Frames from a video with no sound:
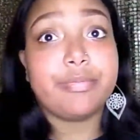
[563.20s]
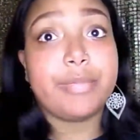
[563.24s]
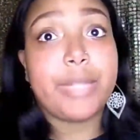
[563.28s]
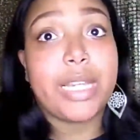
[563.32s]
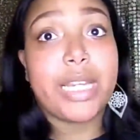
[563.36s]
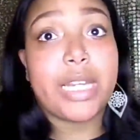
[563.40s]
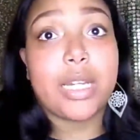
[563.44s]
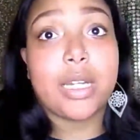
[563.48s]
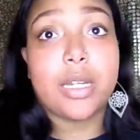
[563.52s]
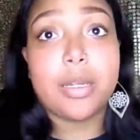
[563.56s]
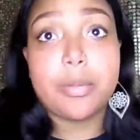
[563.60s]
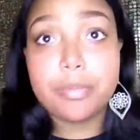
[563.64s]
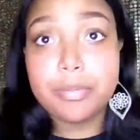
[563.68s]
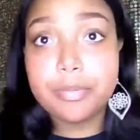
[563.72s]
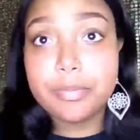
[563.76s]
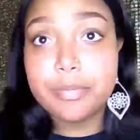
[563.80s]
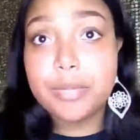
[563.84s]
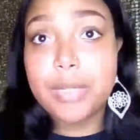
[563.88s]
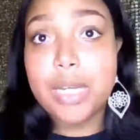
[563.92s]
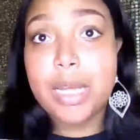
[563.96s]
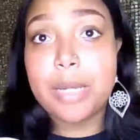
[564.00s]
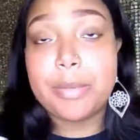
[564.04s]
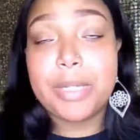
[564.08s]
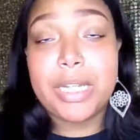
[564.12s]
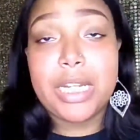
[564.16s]
makeup.
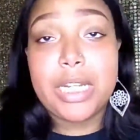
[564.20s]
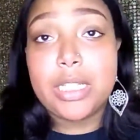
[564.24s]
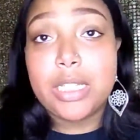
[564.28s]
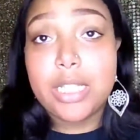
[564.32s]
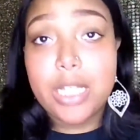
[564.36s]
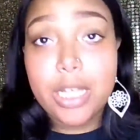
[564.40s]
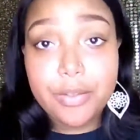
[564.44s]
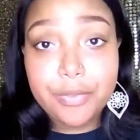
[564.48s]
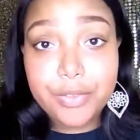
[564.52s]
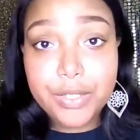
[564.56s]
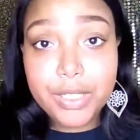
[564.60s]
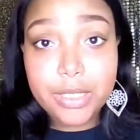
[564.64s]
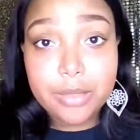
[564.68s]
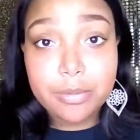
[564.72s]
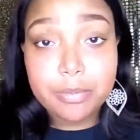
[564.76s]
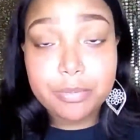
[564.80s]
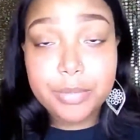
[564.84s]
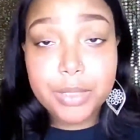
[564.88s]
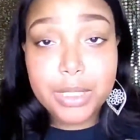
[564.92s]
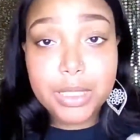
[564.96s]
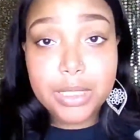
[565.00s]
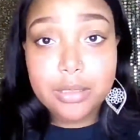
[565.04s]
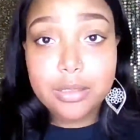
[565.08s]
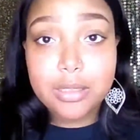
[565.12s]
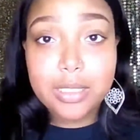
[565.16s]
I mean, I love
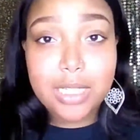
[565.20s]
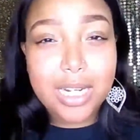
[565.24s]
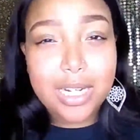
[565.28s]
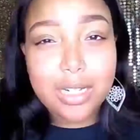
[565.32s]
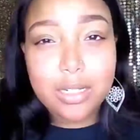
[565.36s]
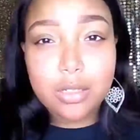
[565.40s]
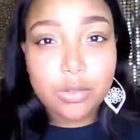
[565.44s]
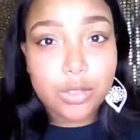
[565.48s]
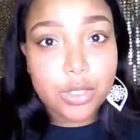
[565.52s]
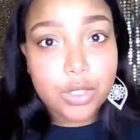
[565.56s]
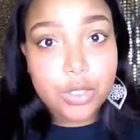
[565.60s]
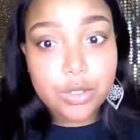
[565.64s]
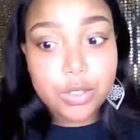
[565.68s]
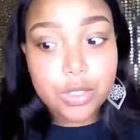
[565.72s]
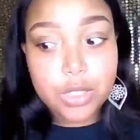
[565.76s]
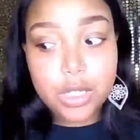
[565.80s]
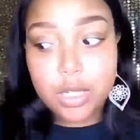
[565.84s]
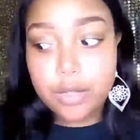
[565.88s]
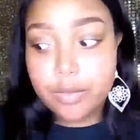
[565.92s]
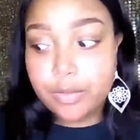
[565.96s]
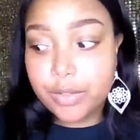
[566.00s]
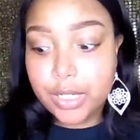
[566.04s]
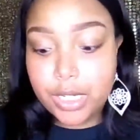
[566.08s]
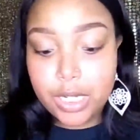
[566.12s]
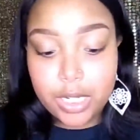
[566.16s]
it, but I don't use
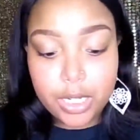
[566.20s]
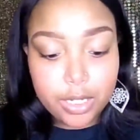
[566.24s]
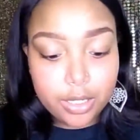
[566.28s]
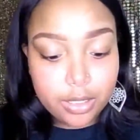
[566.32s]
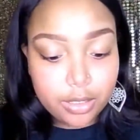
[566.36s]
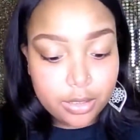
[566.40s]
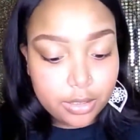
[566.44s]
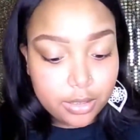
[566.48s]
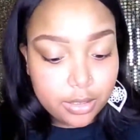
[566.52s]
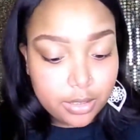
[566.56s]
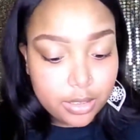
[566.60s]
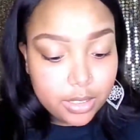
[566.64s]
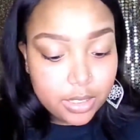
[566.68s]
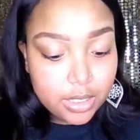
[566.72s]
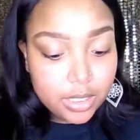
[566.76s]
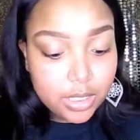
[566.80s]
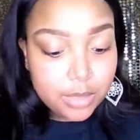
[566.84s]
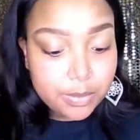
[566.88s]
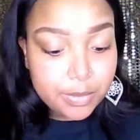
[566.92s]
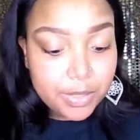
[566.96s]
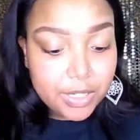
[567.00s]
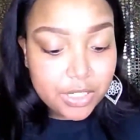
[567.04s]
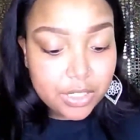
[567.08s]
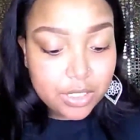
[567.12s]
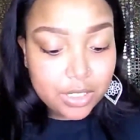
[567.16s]
it every day,
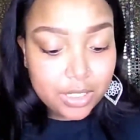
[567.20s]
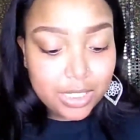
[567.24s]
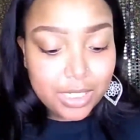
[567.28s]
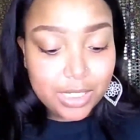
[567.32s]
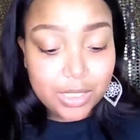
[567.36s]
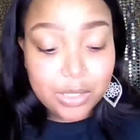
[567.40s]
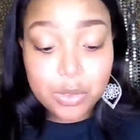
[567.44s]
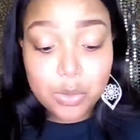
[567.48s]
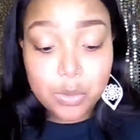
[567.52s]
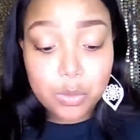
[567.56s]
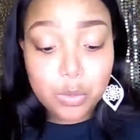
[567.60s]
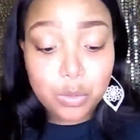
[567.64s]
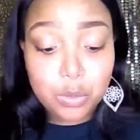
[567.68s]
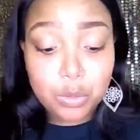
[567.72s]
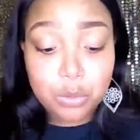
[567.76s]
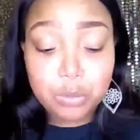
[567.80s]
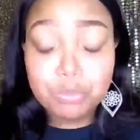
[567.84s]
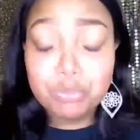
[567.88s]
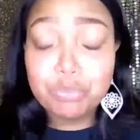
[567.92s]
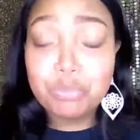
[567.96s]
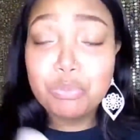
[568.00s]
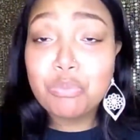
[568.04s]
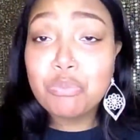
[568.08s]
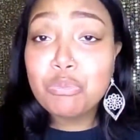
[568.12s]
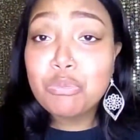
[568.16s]
especially at
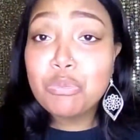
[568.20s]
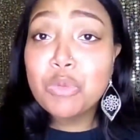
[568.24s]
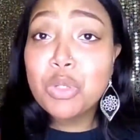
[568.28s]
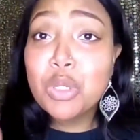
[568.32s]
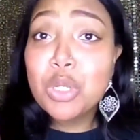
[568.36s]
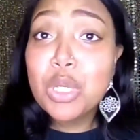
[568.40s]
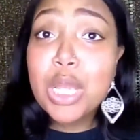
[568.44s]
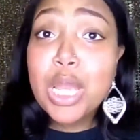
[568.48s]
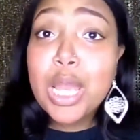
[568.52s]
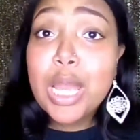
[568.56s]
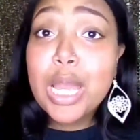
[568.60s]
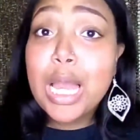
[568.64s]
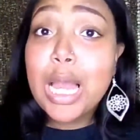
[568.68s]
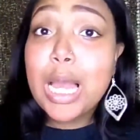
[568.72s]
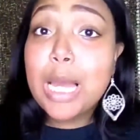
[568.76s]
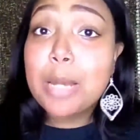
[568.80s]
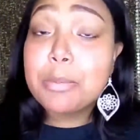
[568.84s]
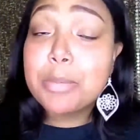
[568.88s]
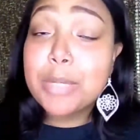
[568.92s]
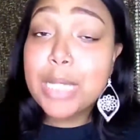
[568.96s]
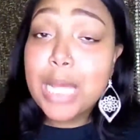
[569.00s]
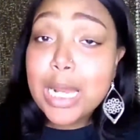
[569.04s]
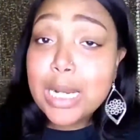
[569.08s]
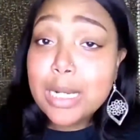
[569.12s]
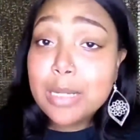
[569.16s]
school.
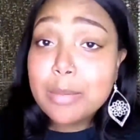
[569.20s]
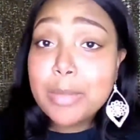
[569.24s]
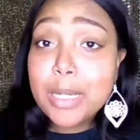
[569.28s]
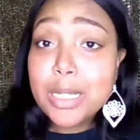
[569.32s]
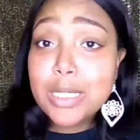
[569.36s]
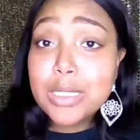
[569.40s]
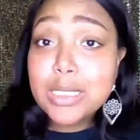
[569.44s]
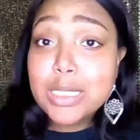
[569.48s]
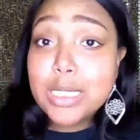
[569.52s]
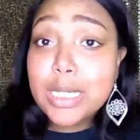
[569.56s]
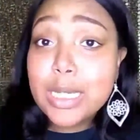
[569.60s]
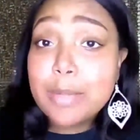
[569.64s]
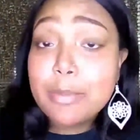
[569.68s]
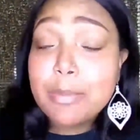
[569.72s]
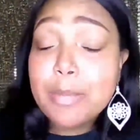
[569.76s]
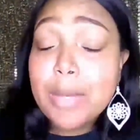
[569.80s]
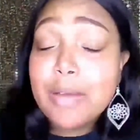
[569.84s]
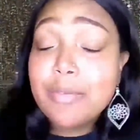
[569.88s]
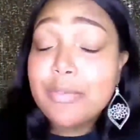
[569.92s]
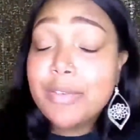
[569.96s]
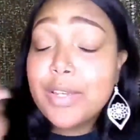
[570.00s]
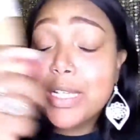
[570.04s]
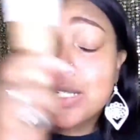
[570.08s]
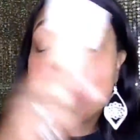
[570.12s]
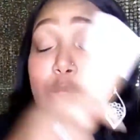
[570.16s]
I'm not about to get
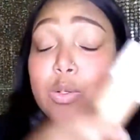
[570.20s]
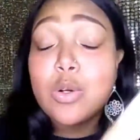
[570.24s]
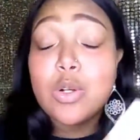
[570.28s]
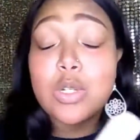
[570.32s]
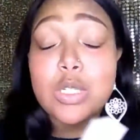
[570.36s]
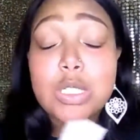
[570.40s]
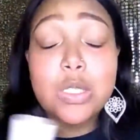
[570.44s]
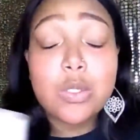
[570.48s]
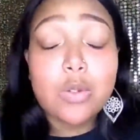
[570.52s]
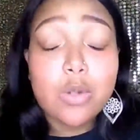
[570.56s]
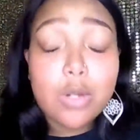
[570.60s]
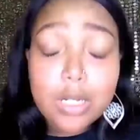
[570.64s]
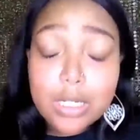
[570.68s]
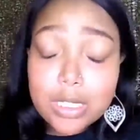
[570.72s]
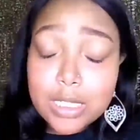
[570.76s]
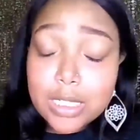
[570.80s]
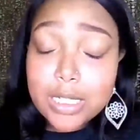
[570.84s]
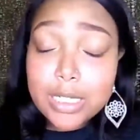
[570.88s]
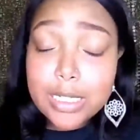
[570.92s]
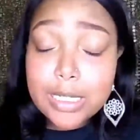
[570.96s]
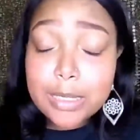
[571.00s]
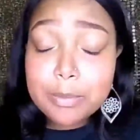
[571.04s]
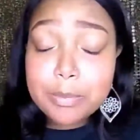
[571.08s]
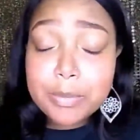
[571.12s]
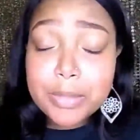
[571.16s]
my face all dolled
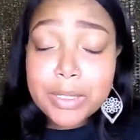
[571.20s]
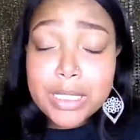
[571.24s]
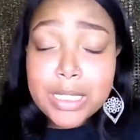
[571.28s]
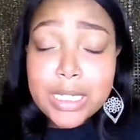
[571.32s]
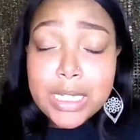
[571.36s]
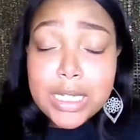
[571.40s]
up